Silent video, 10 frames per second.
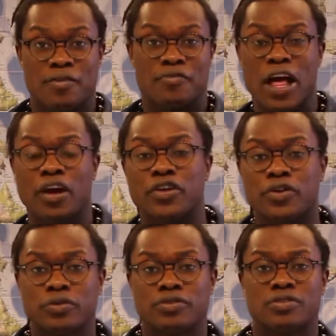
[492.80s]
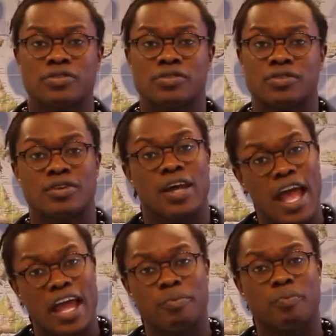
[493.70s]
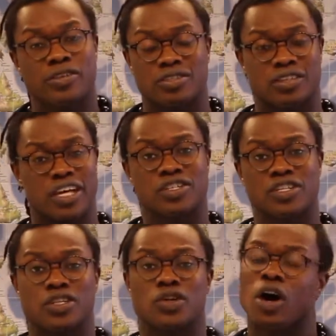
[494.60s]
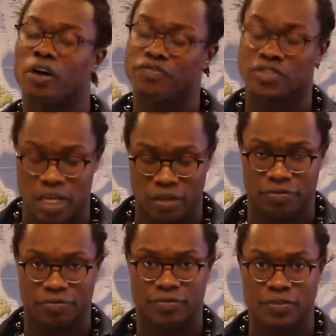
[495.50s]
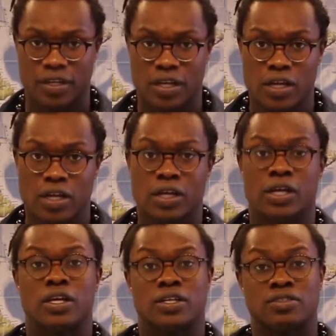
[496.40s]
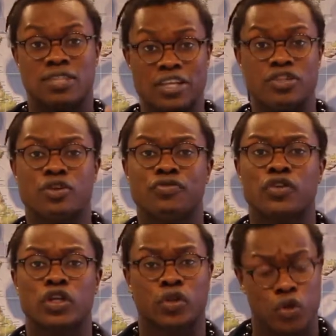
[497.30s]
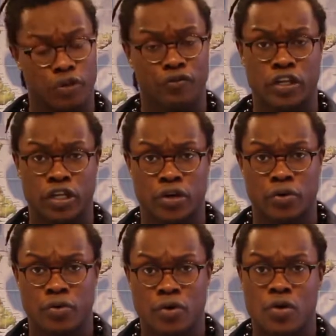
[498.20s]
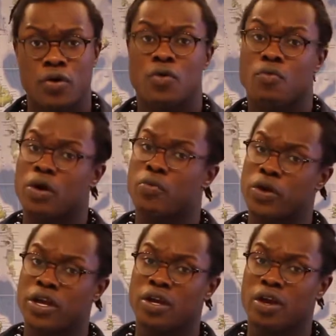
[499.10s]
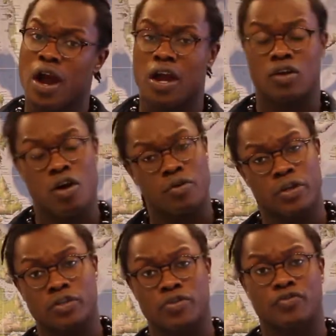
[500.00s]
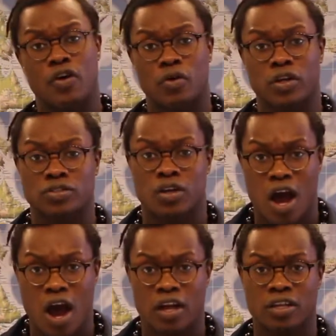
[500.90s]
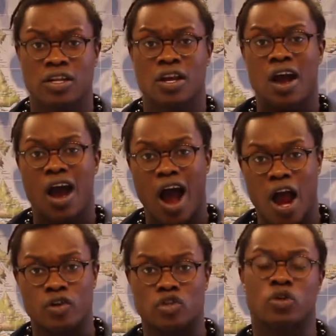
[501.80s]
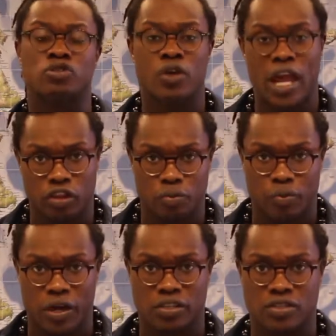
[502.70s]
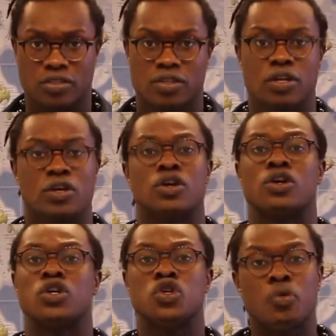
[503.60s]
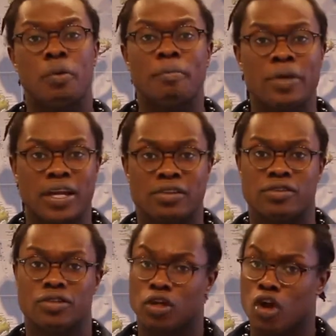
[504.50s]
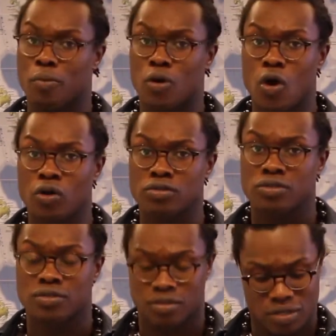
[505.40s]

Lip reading: values, and presentation of self. Stay tuned for the third video where we are going to focus on our social enterprise. You will meet the global goals,